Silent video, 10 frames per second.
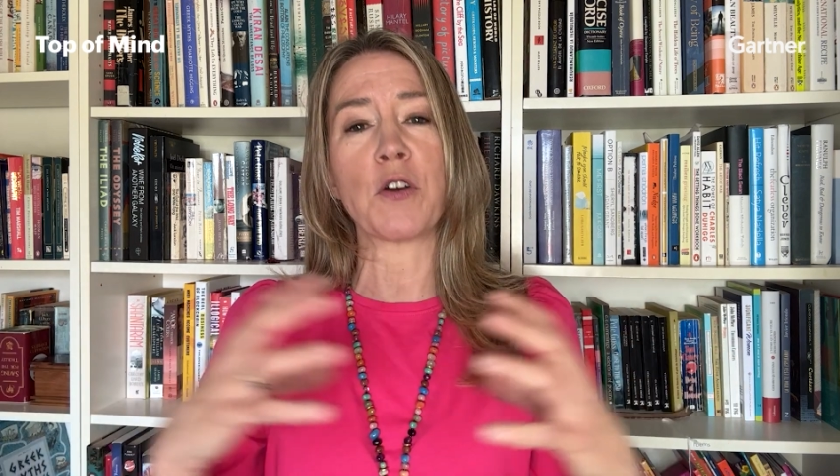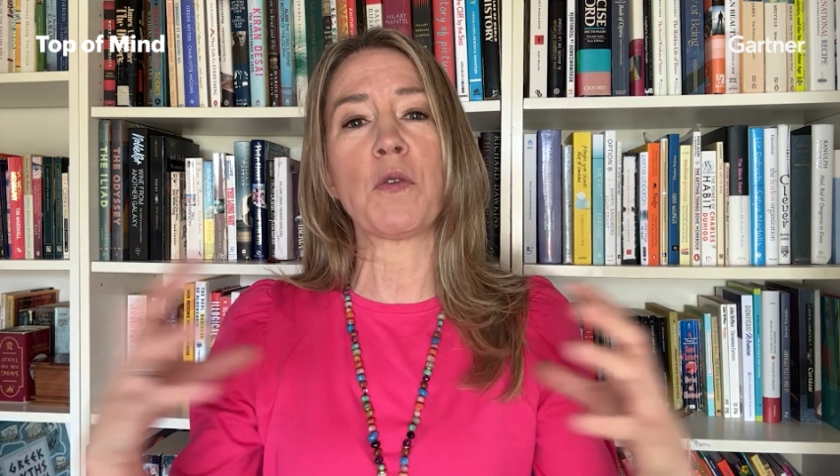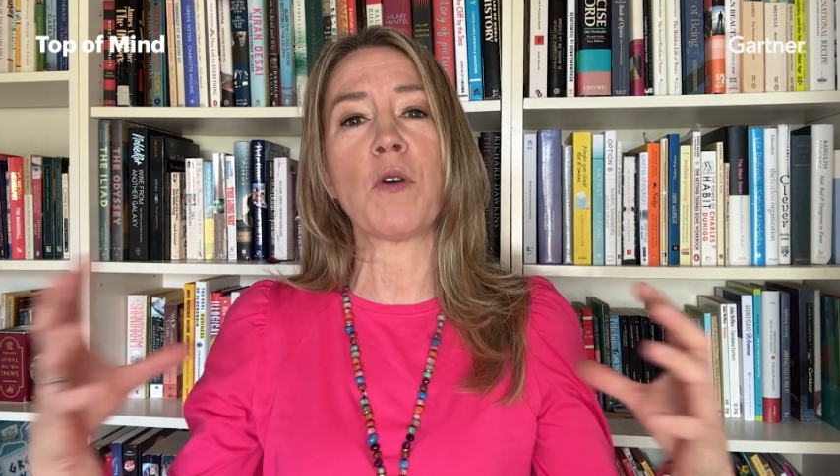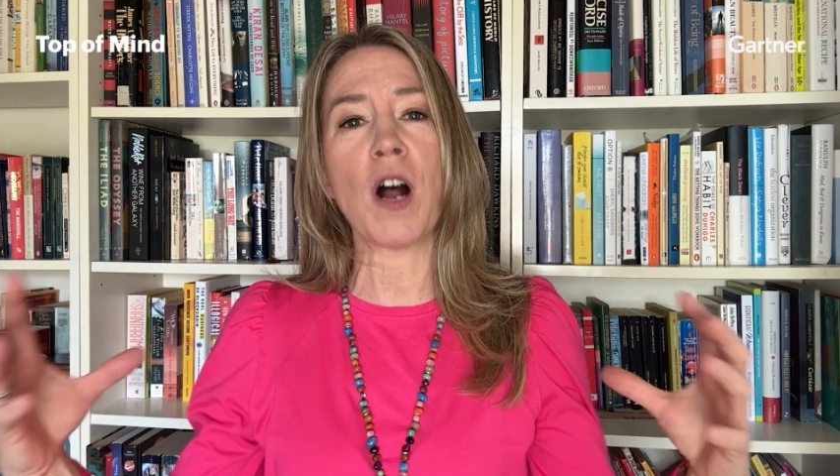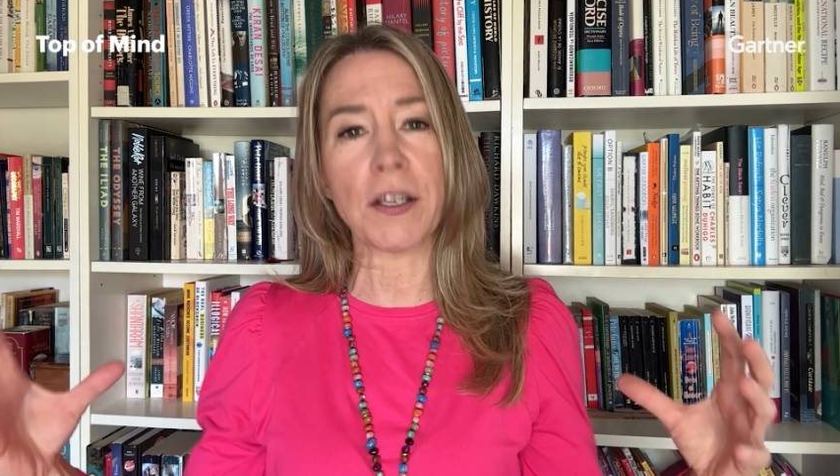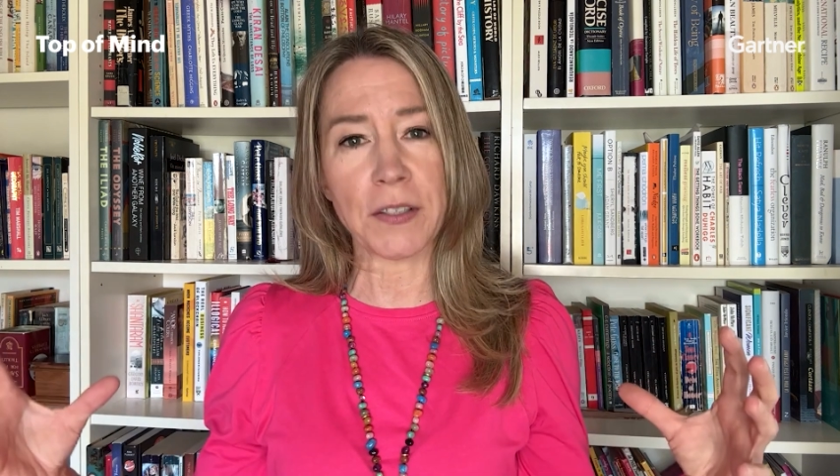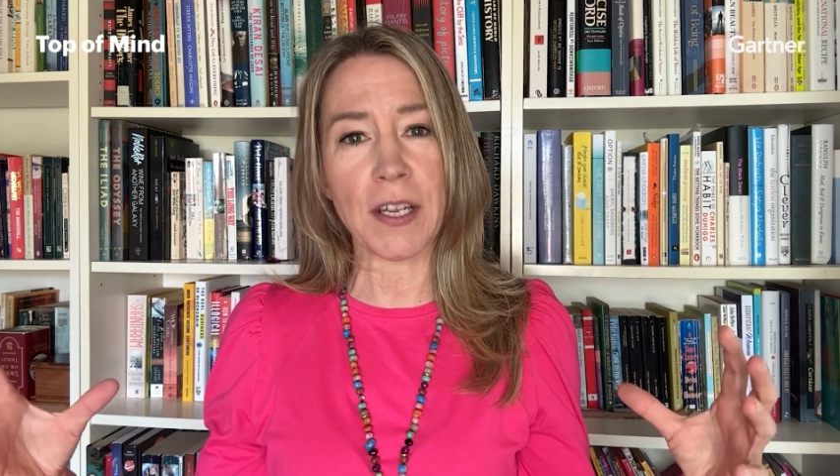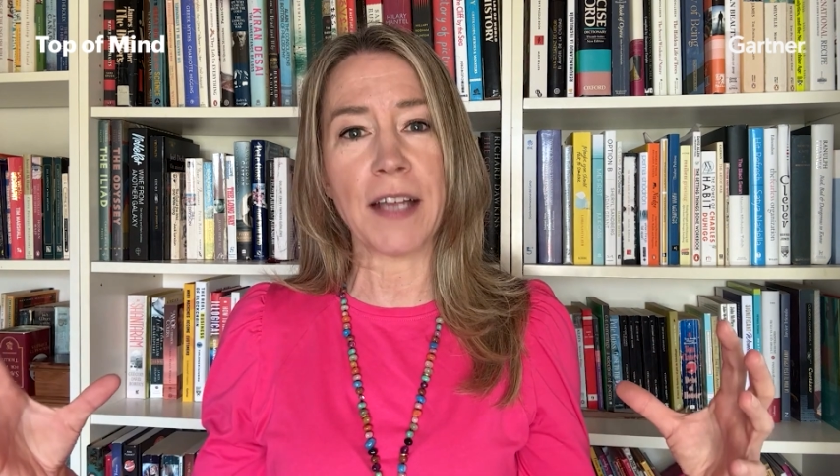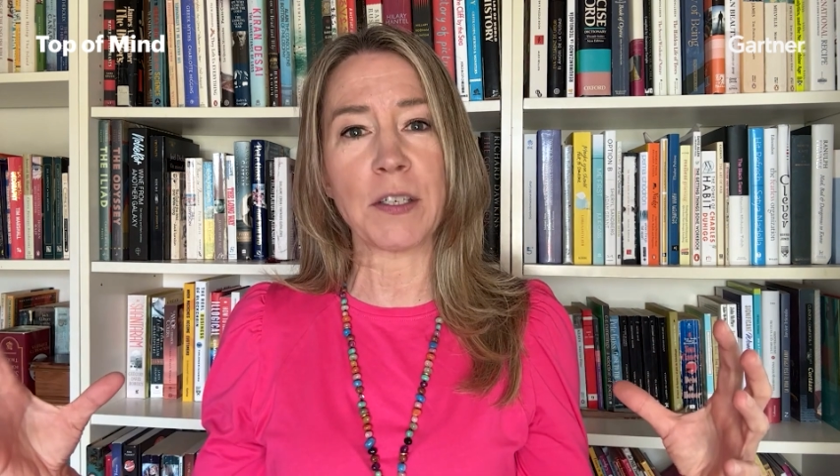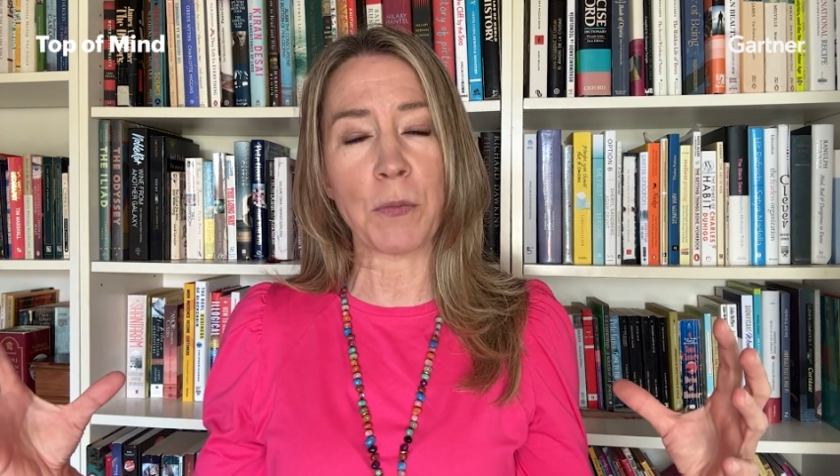
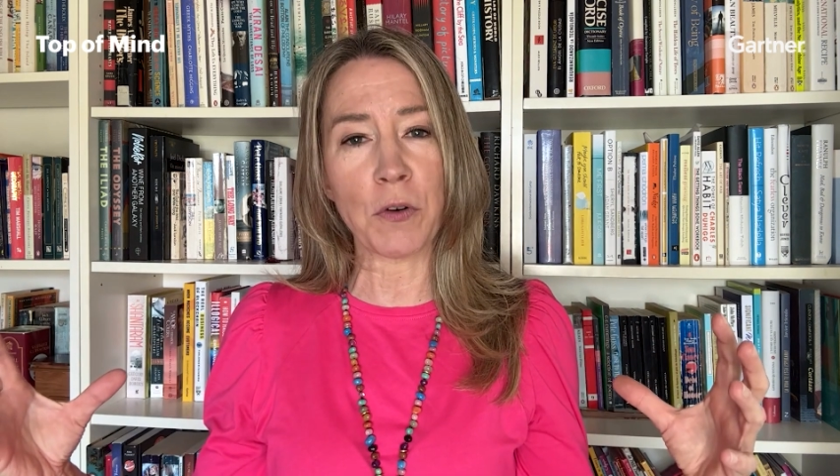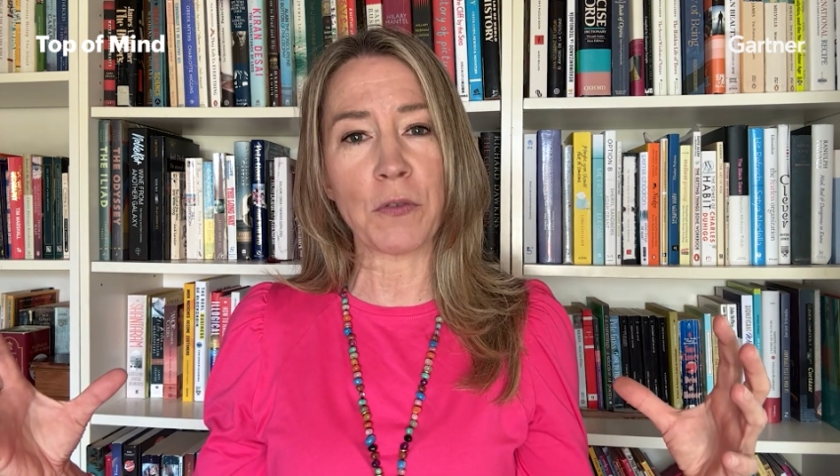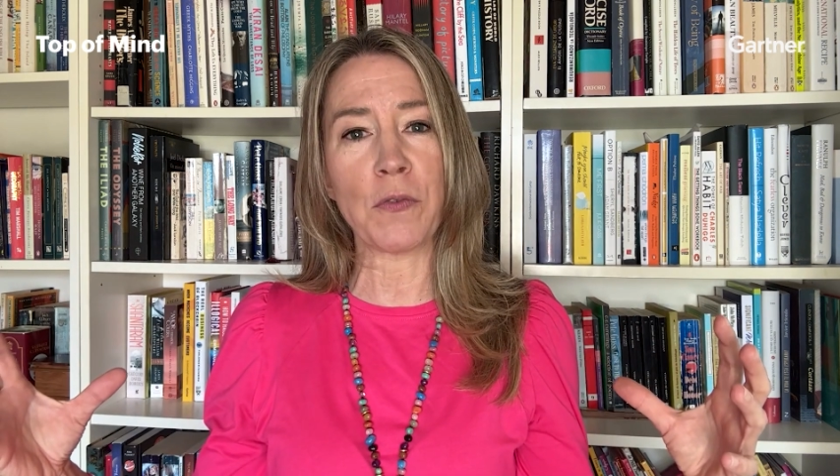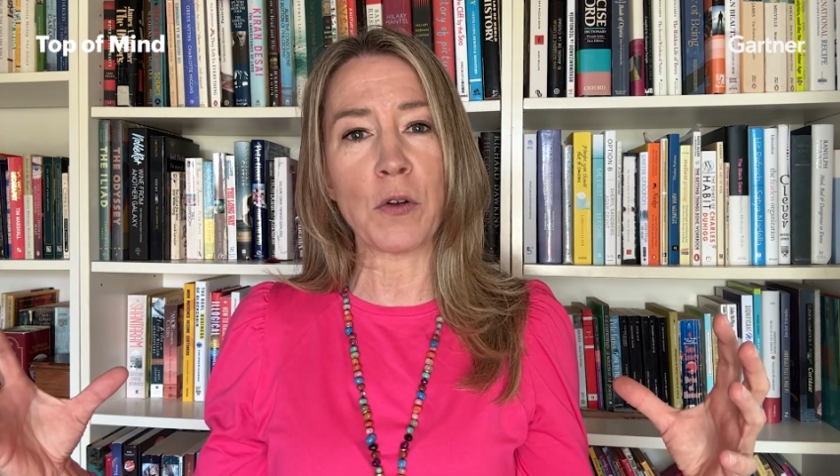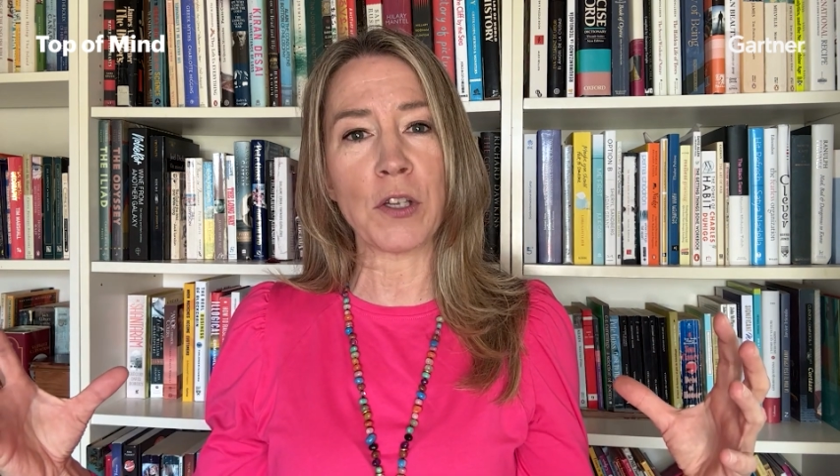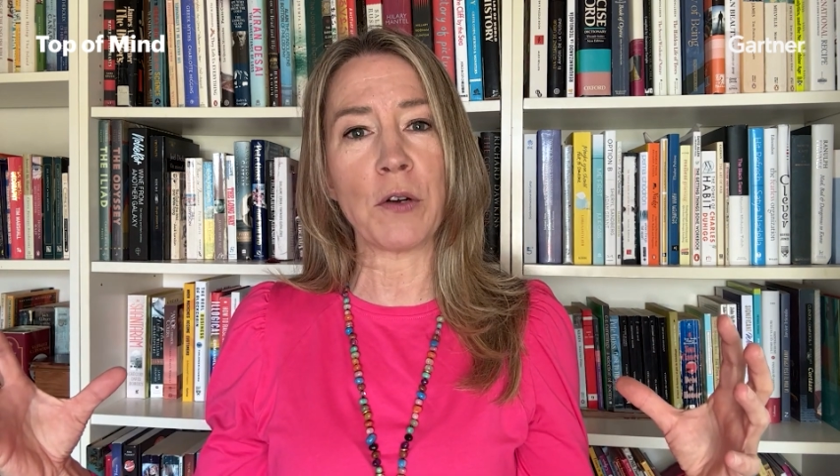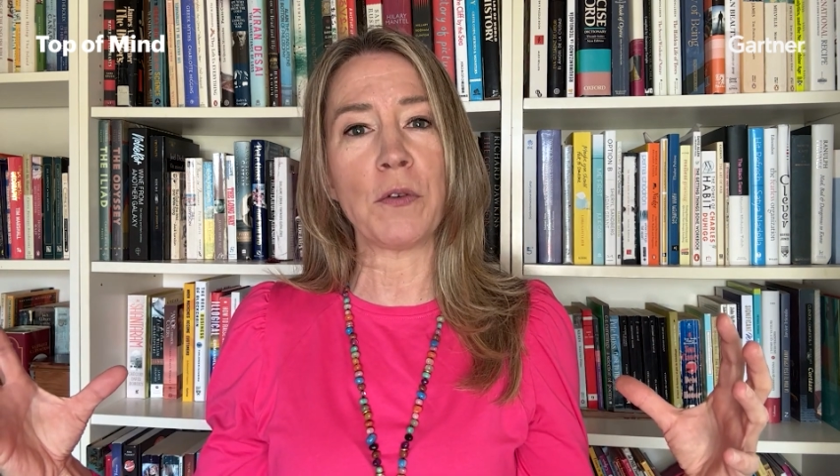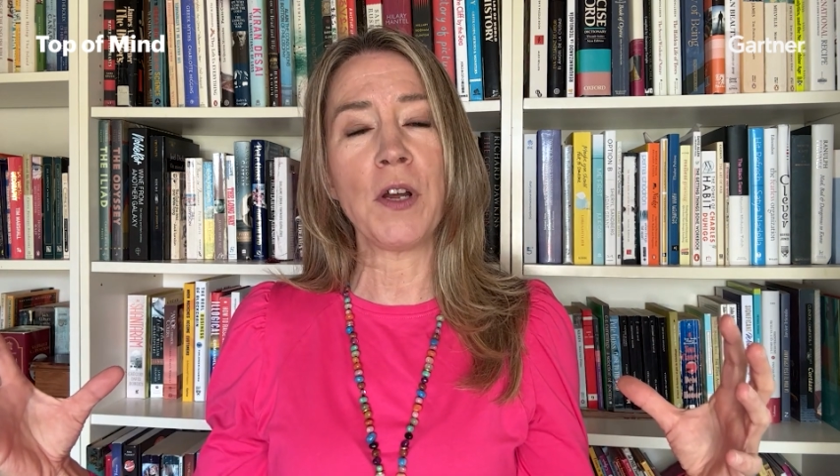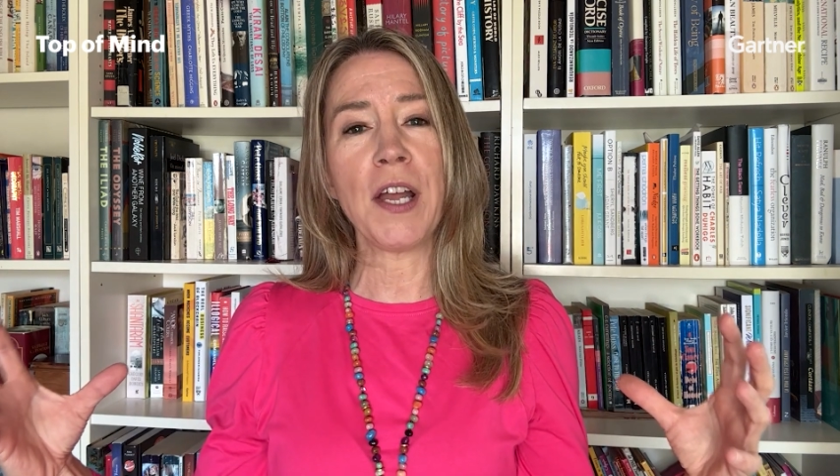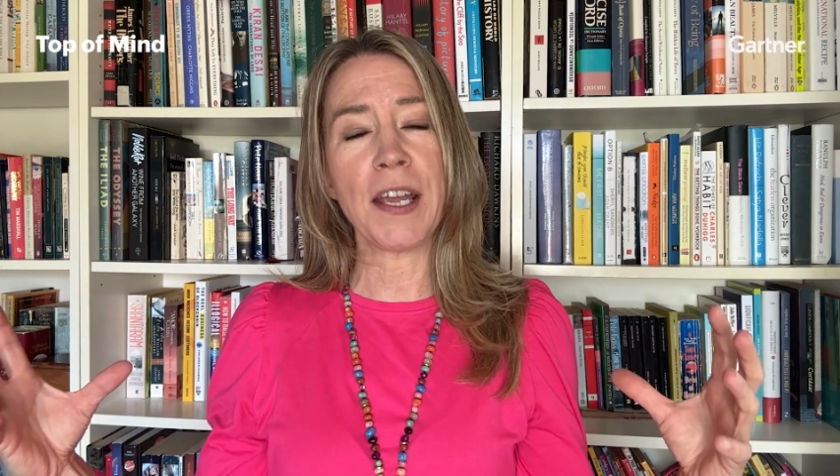across as a
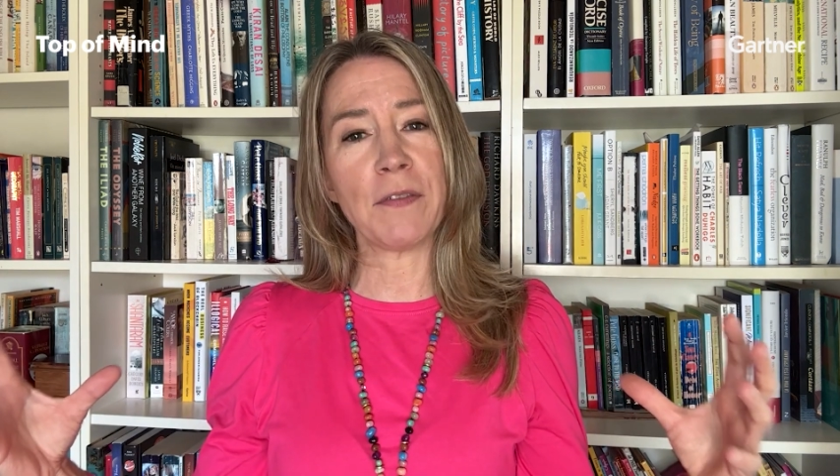portfolio